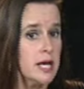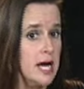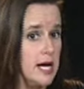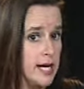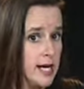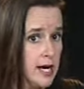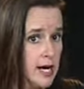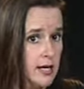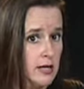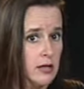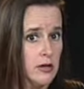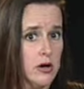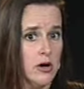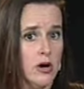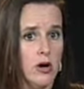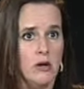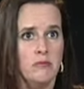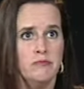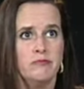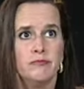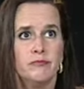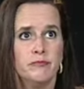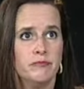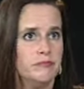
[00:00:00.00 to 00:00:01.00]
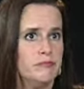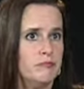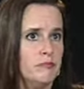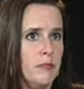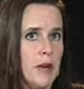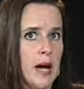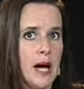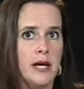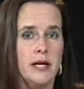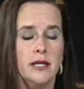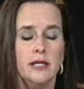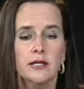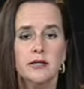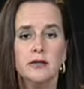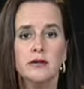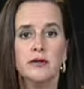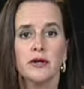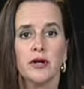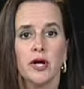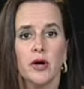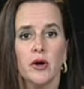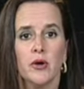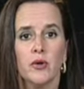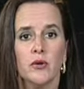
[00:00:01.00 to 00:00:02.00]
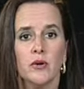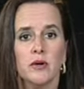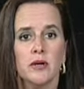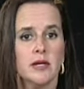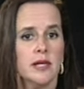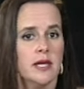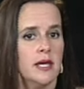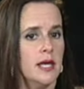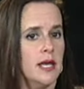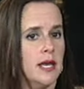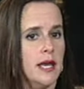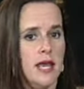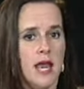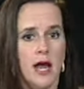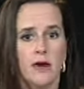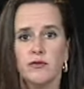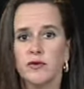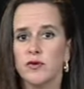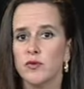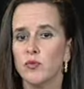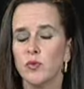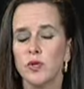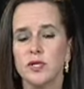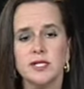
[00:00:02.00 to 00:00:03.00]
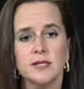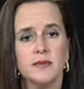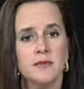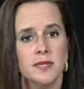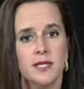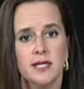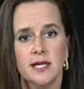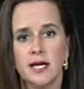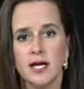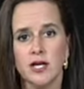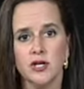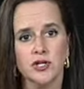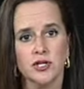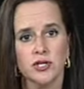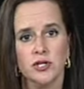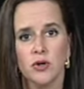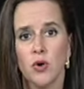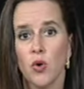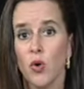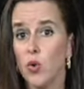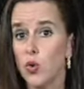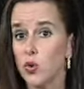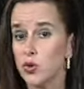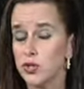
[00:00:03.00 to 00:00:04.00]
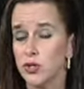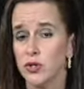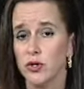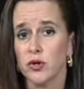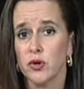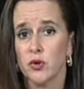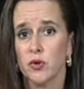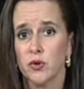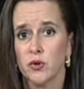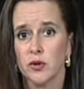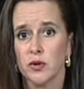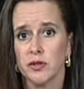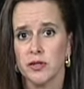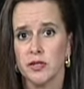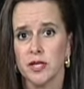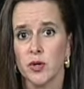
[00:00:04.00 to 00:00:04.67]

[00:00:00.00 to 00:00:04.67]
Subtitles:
Got a call about a year ago, never even went to mediation or to the court.